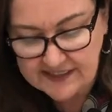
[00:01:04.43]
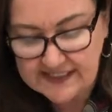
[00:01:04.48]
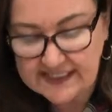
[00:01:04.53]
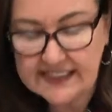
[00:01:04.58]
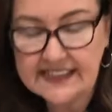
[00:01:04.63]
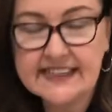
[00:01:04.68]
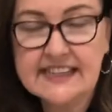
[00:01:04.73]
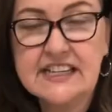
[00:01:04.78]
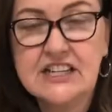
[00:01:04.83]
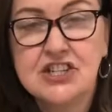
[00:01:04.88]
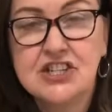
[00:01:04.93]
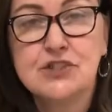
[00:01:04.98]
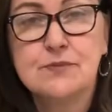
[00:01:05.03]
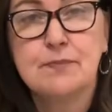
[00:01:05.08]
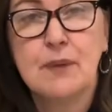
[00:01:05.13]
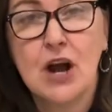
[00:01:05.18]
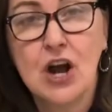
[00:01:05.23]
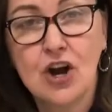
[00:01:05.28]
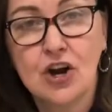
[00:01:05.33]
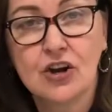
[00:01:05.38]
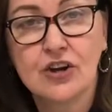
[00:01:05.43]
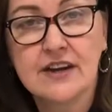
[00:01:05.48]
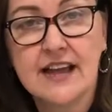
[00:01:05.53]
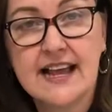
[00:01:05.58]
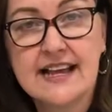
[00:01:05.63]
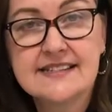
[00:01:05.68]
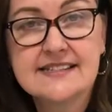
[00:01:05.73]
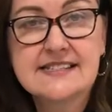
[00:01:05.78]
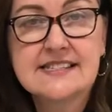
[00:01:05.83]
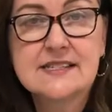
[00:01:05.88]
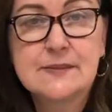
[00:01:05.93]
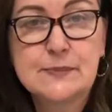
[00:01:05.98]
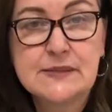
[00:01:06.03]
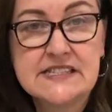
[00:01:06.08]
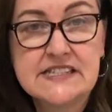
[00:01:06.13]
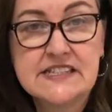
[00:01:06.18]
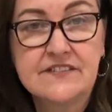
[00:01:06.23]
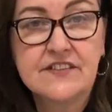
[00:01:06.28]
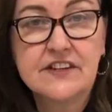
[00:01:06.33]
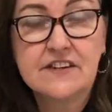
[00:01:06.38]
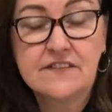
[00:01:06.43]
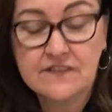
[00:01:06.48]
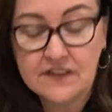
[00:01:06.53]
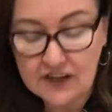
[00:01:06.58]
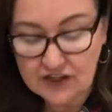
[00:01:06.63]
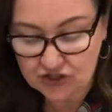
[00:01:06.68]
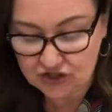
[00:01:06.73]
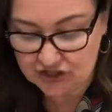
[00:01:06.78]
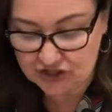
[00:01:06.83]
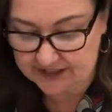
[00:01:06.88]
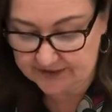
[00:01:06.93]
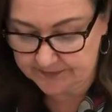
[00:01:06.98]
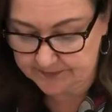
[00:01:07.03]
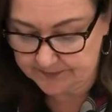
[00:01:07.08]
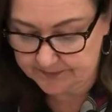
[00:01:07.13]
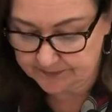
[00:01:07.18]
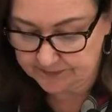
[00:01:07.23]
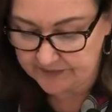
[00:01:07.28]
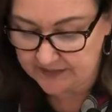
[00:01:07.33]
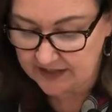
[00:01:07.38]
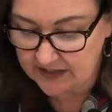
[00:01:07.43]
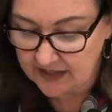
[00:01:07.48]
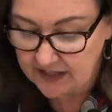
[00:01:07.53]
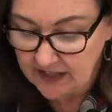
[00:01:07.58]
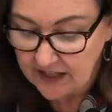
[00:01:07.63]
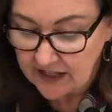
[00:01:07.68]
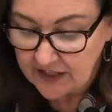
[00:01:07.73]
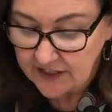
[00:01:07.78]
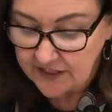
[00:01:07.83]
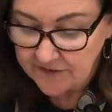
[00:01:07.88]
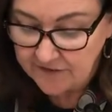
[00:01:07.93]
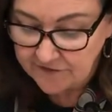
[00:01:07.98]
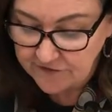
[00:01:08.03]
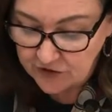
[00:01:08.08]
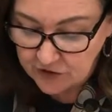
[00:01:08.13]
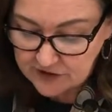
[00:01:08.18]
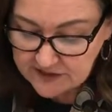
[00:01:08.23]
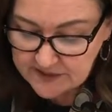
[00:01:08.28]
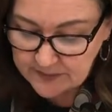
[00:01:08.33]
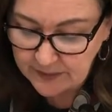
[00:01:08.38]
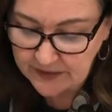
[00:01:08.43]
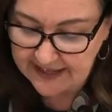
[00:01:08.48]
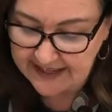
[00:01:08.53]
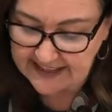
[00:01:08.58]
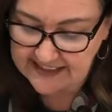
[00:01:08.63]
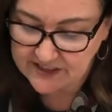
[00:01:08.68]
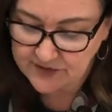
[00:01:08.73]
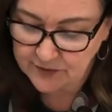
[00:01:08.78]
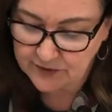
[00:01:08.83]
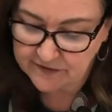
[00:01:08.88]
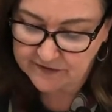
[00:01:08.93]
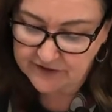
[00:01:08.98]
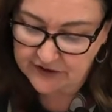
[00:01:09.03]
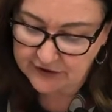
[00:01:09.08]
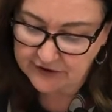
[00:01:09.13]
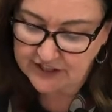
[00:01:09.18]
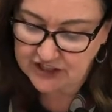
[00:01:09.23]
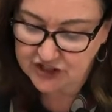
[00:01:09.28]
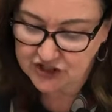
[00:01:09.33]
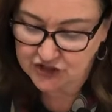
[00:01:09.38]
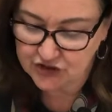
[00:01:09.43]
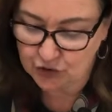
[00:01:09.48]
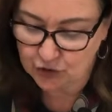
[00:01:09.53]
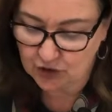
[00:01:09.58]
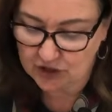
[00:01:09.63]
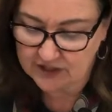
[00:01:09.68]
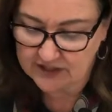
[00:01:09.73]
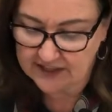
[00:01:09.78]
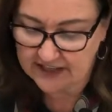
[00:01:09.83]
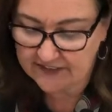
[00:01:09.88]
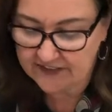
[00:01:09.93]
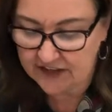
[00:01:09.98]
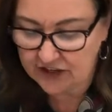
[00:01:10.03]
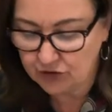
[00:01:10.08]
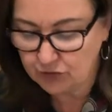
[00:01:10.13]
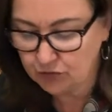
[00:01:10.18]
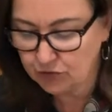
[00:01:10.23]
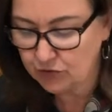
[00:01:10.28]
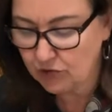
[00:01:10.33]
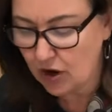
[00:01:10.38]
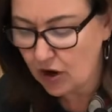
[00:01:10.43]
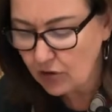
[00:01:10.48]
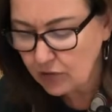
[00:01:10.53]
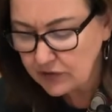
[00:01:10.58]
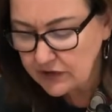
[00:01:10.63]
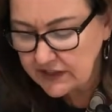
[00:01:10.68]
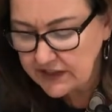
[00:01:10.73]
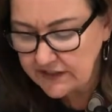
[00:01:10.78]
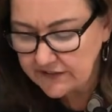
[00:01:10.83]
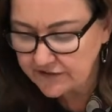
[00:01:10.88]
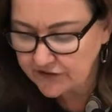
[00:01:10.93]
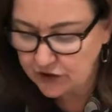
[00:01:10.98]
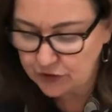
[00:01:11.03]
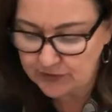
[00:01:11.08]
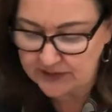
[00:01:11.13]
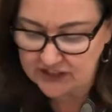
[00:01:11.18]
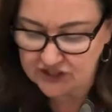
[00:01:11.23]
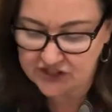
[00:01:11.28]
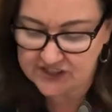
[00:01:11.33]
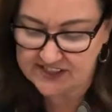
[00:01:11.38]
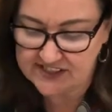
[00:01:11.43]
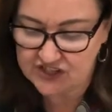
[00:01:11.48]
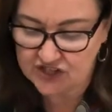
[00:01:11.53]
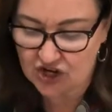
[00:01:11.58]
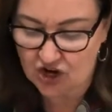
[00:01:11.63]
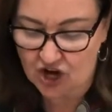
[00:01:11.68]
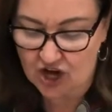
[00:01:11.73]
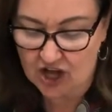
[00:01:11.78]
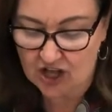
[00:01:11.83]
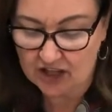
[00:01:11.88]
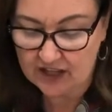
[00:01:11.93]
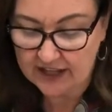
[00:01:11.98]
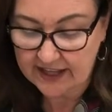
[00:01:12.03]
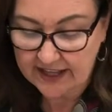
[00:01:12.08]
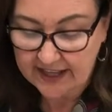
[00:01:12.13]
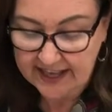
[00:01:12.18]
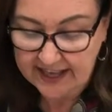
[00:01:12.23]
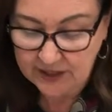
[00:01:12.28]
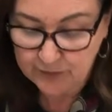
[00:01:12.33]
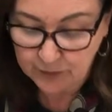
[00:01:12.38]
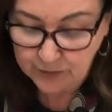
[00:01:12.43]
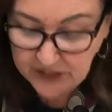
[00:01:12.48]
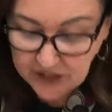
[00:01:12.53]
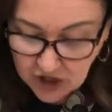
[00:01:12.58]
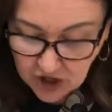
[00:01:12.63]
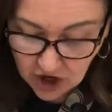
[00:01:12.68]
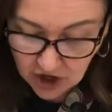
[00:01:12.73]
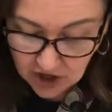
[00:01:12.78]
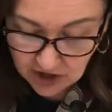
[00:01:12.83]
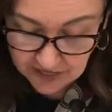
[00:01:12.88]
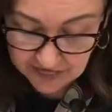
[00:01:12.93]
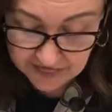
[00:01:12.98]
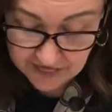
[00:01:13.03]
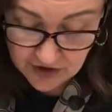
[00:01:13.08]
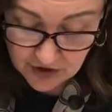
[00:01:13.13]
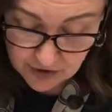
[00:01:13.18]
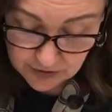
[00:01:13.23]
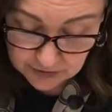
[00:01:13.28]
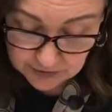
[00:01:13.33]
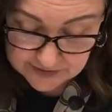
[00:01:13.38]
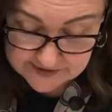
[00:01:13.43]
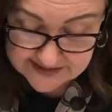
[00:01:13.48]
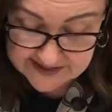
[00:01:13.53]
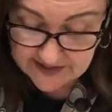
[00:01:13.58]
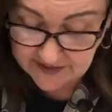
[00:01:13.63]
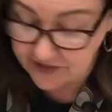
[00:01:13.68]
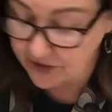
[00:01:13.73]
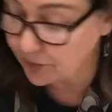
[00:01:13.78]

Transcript: and each part has a specific function. The first plants were very short, and they grew only a few inches tall, and we call those the